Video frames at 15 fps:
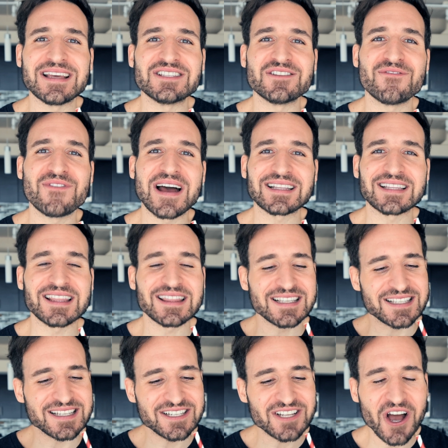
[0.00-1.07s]
is the fact that
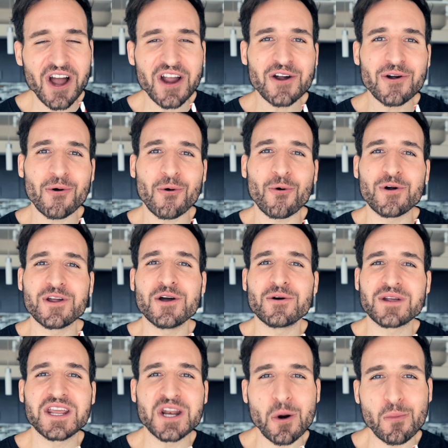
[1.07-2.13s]
this entire
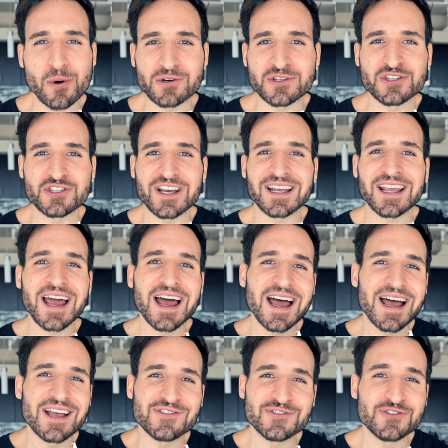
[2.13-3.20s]
Oreo keto protein shake
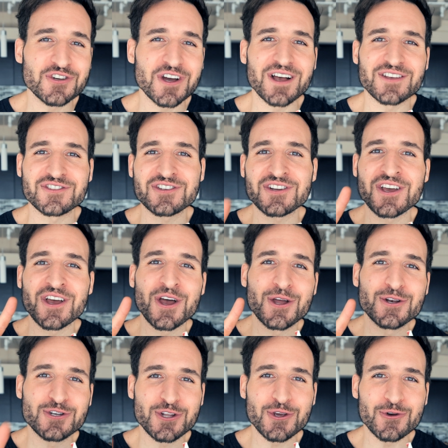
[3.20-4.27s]
has just
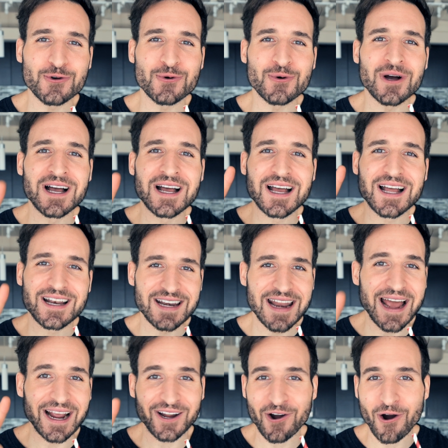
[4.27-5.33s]
two
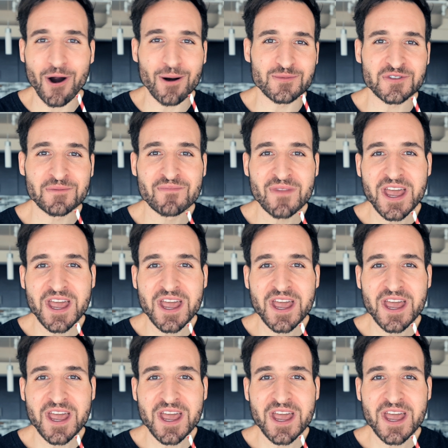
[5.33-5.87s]
net carbs.